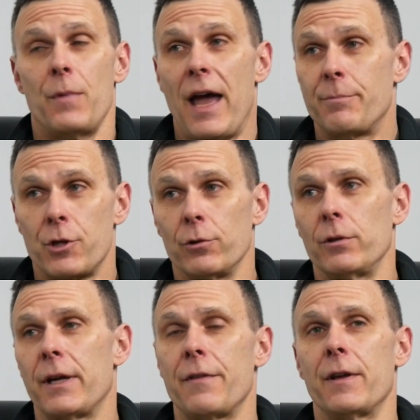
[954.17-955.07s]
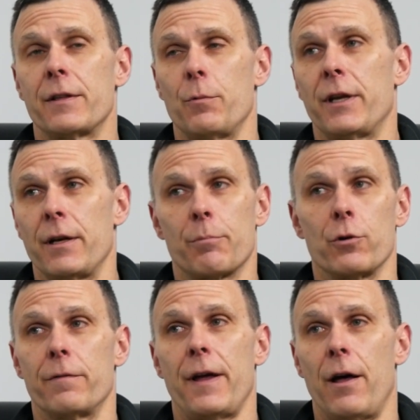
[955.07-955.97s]
Absolutely, I think that we can
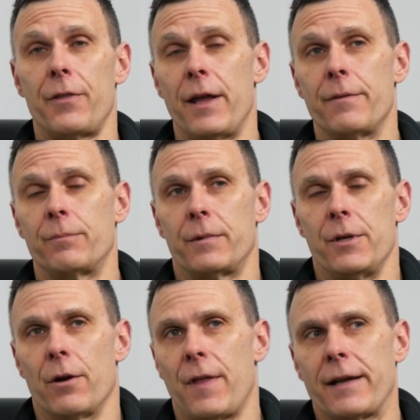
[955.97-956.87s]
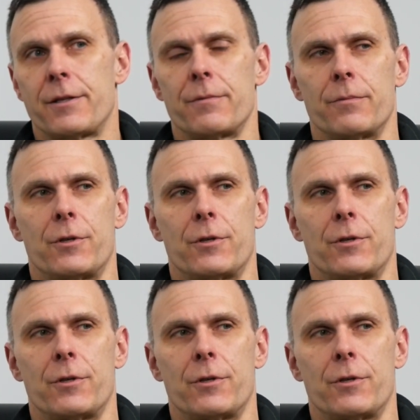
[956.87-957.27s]
improve health. And, that's